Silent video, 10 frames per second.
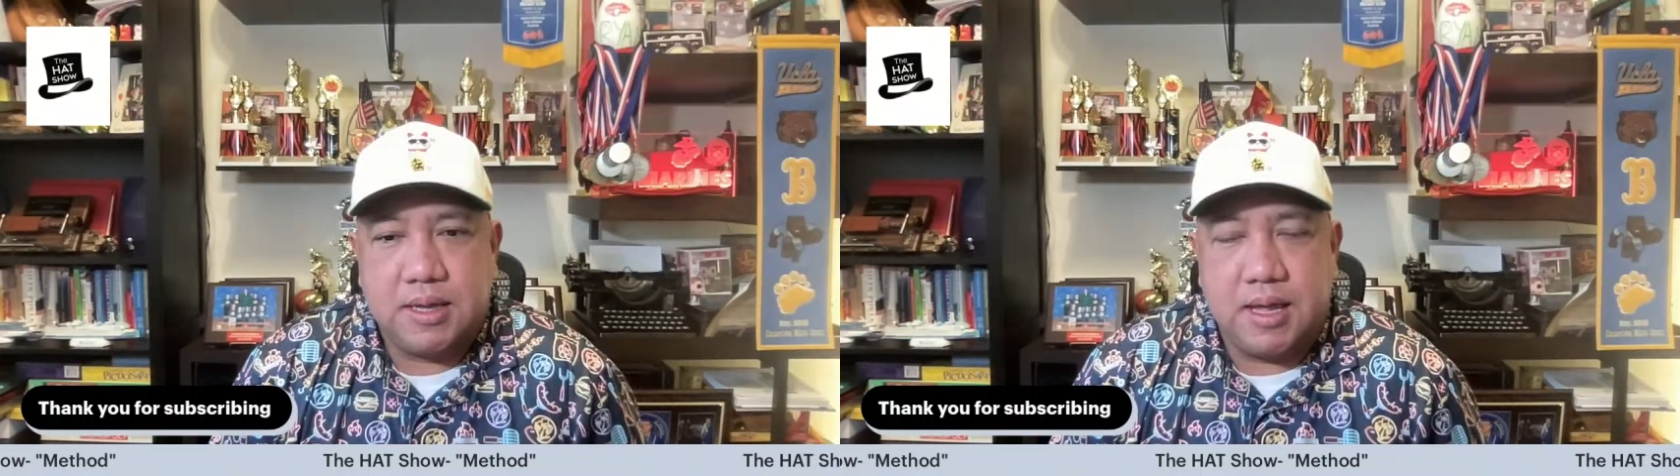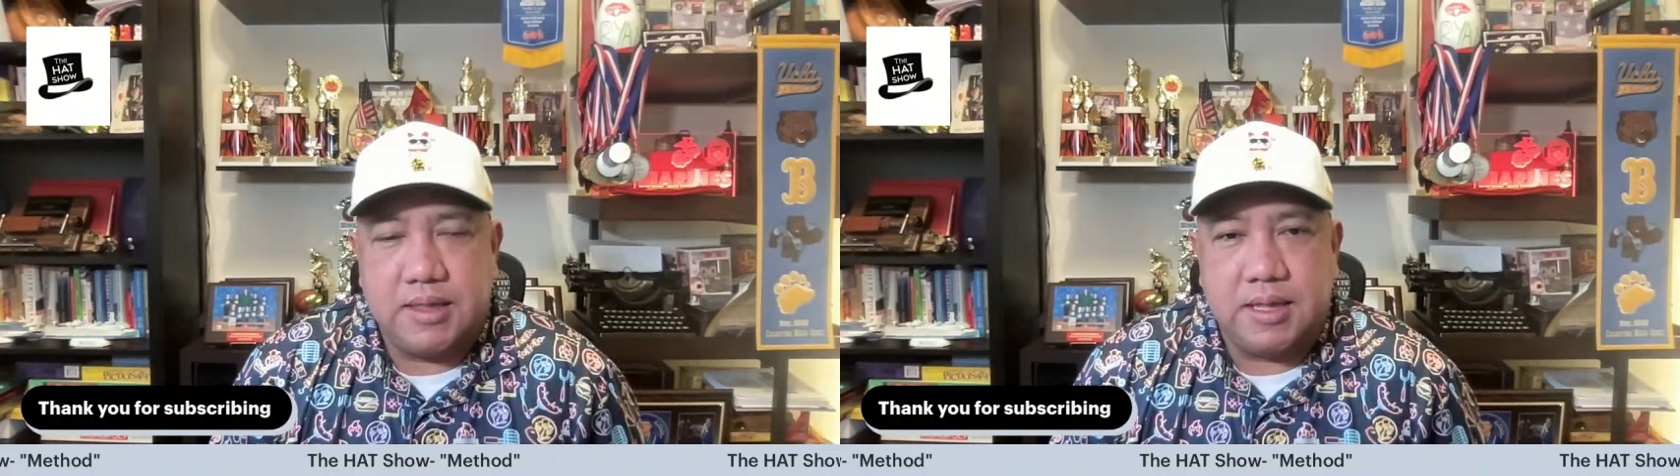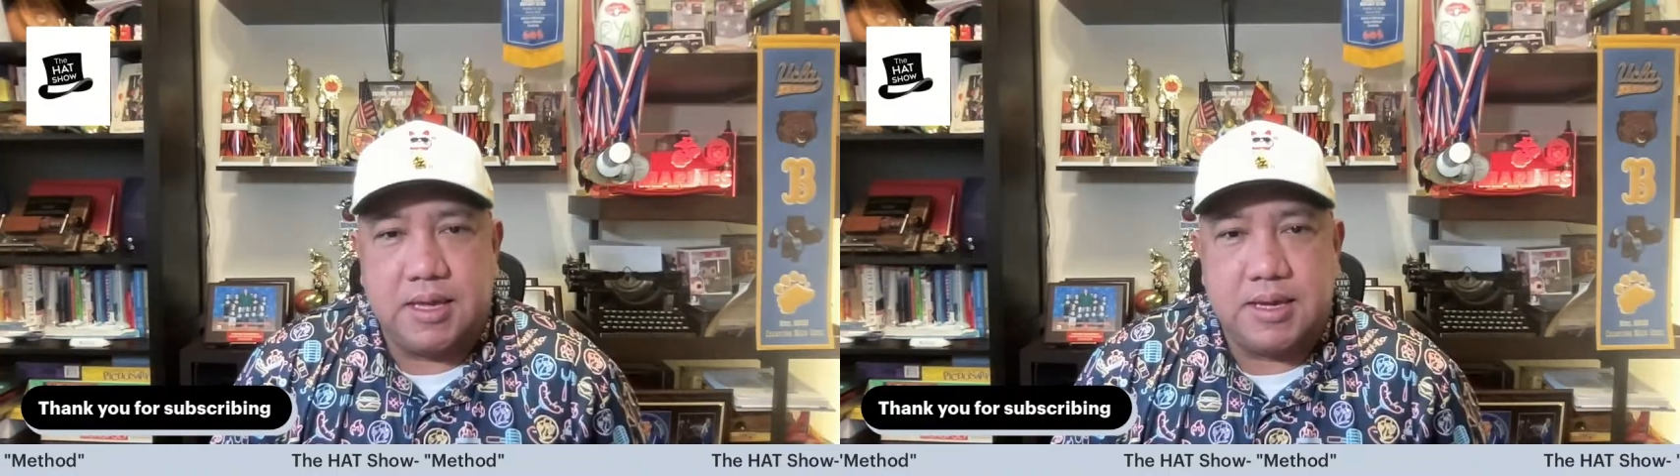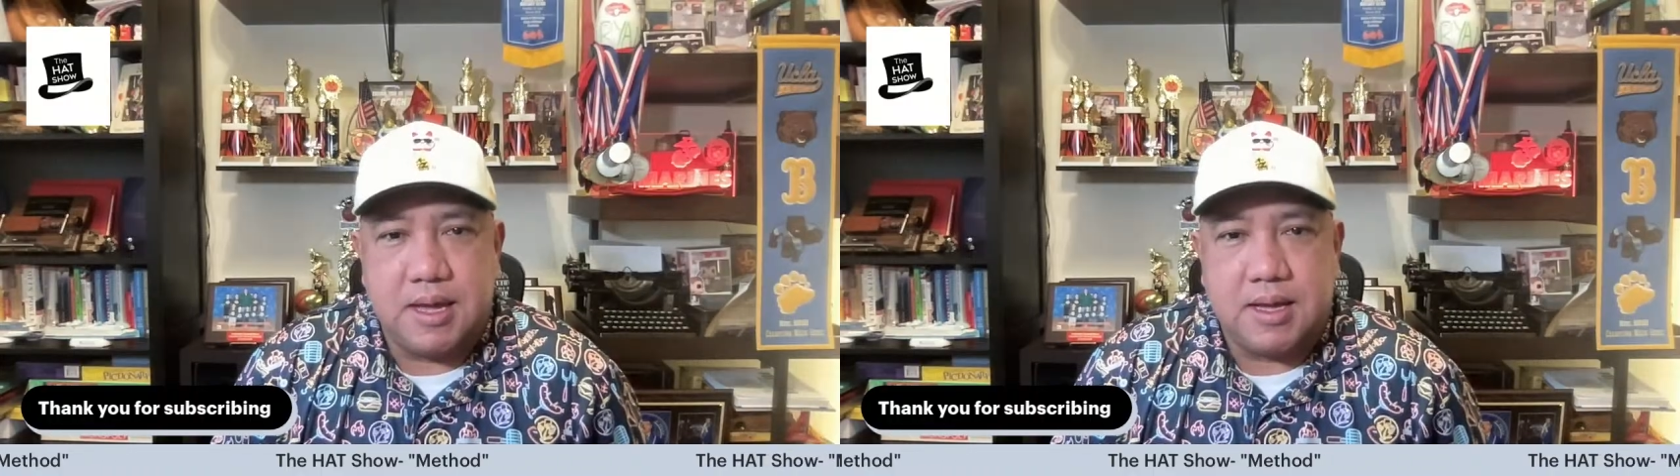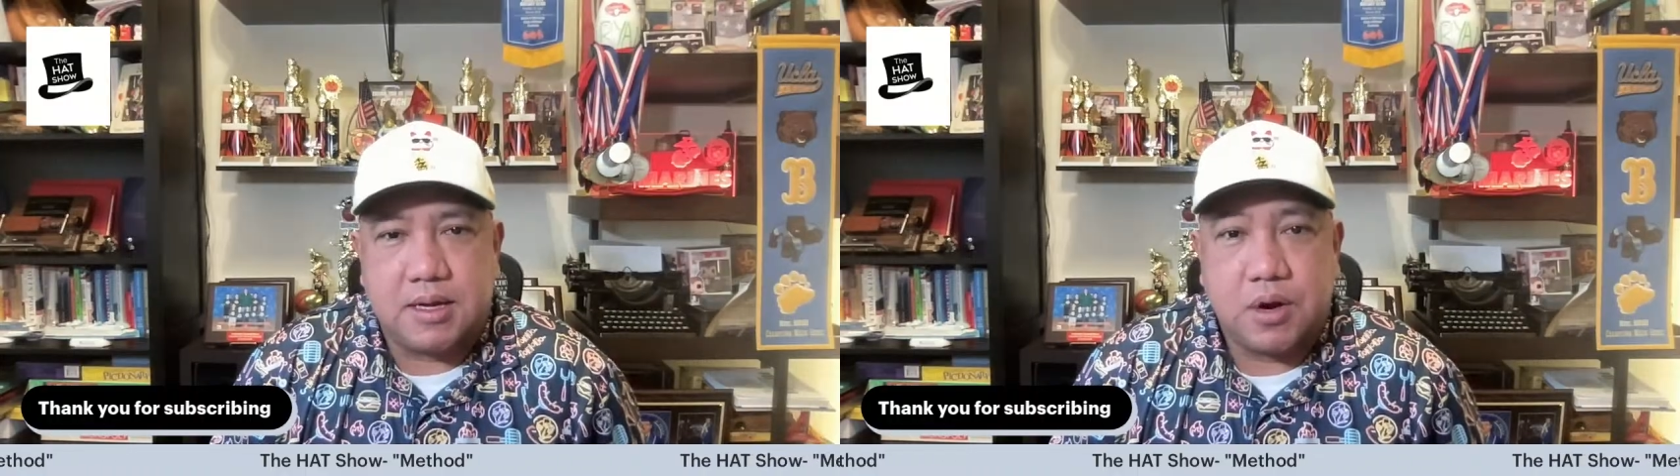in
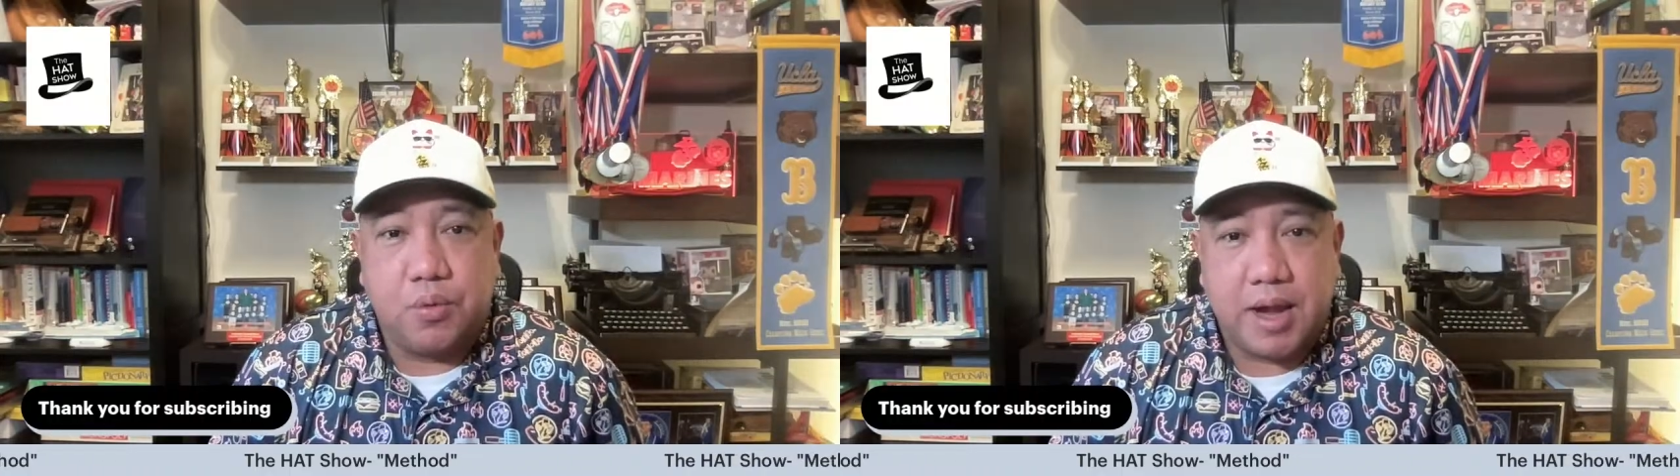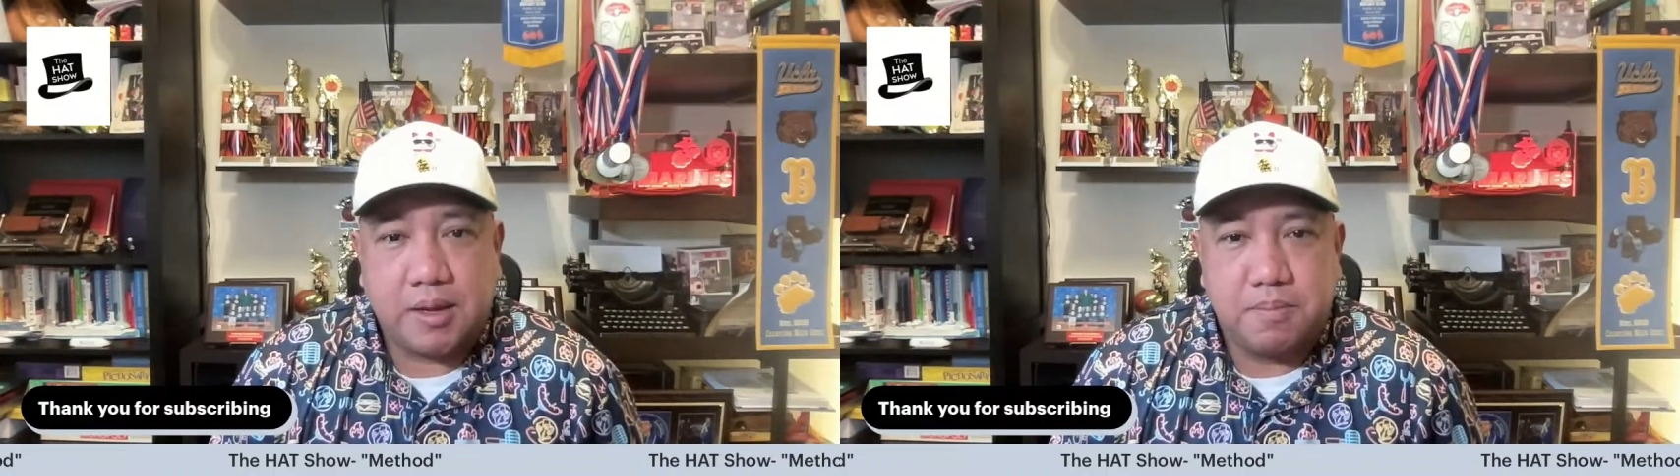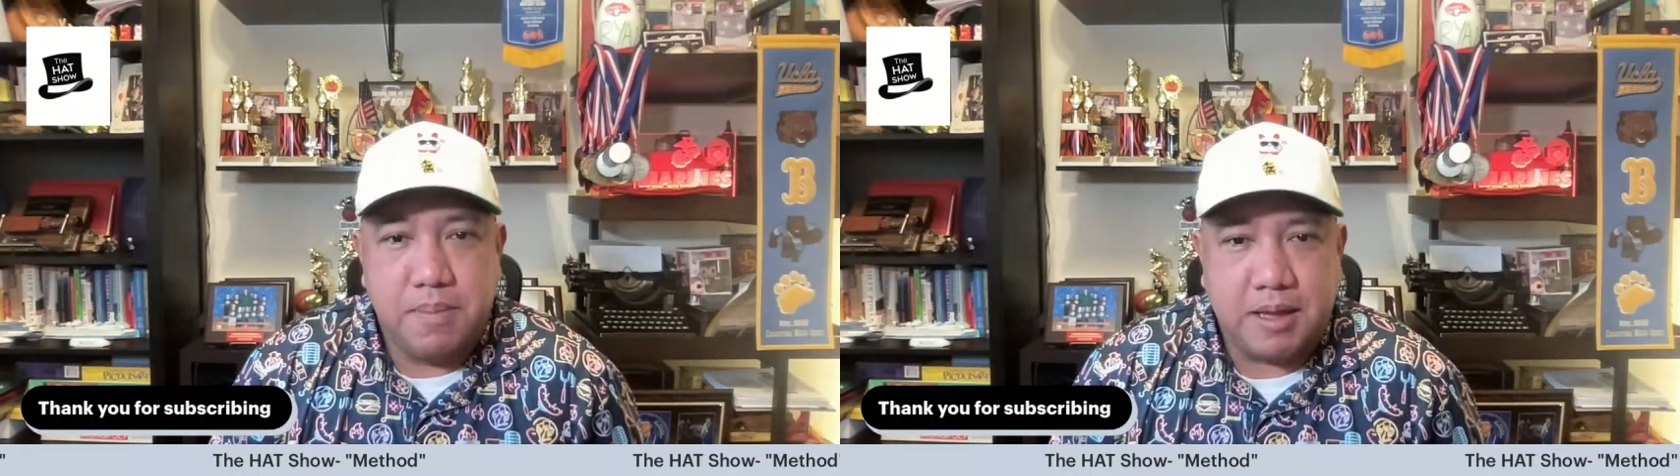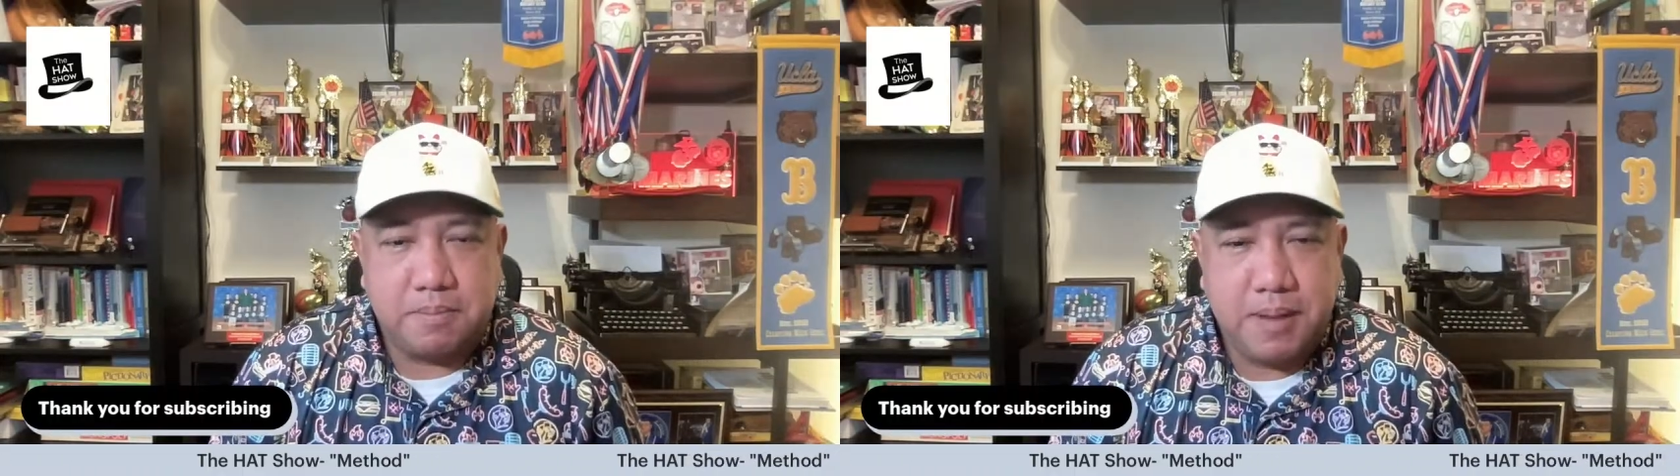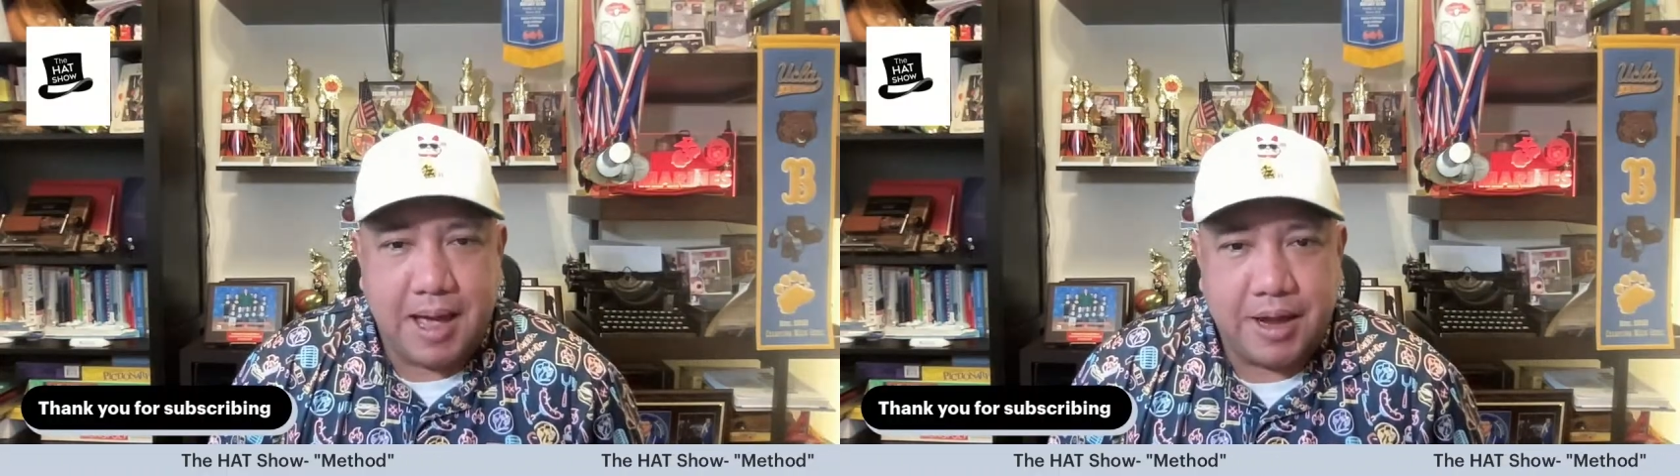the correct
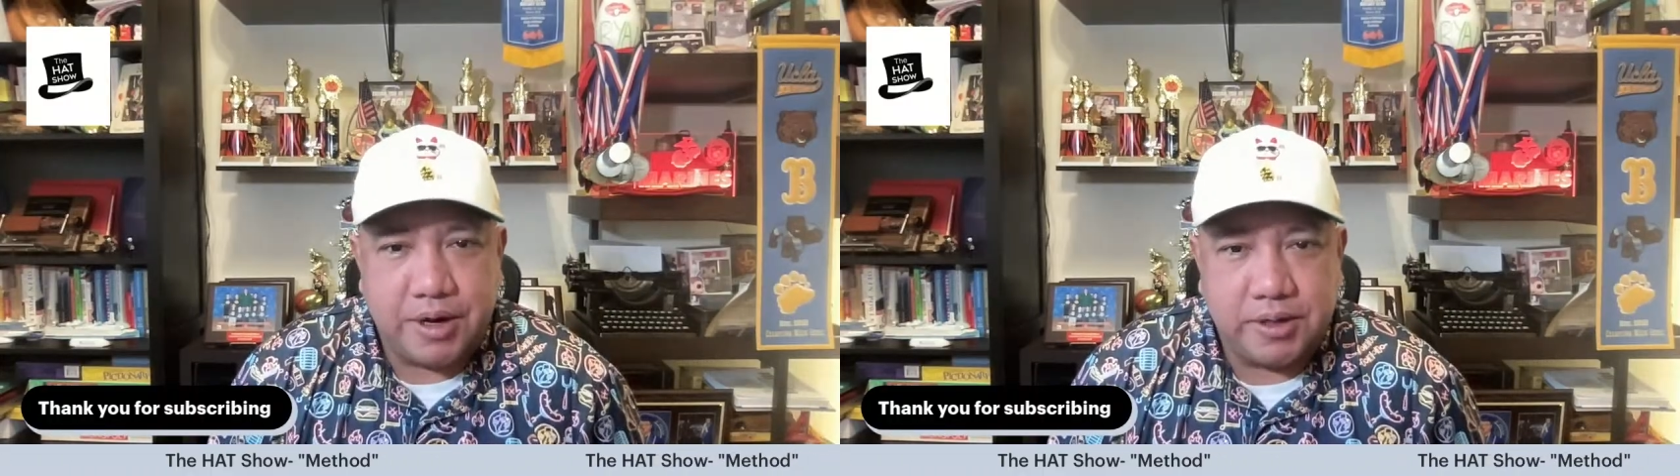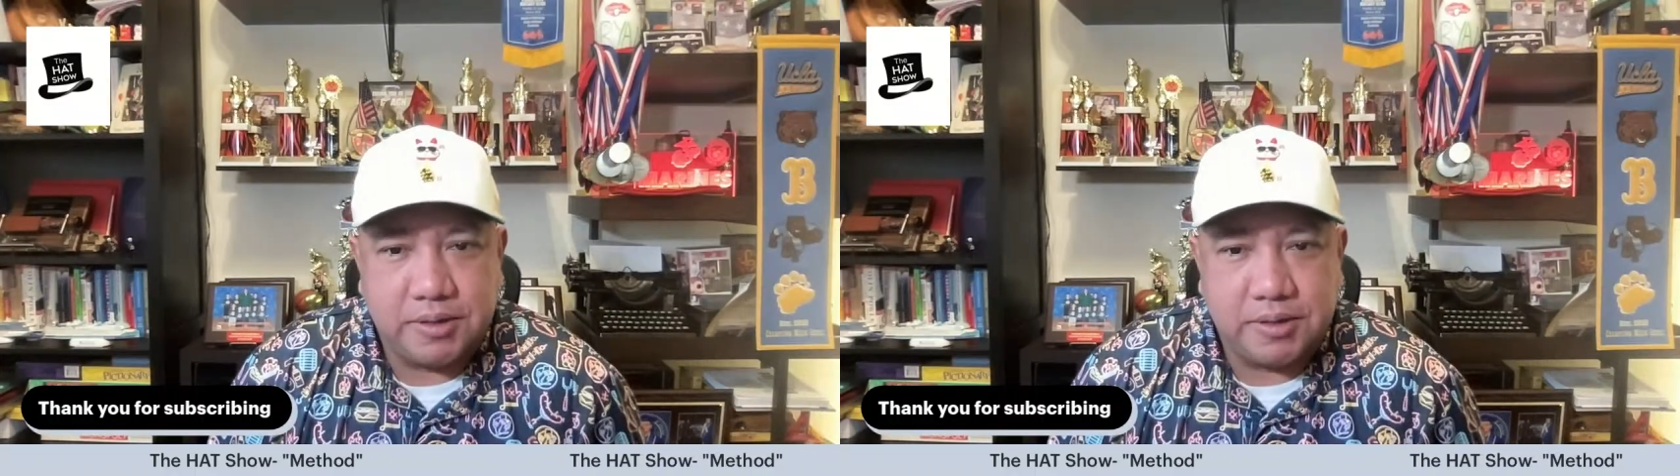bet pattern.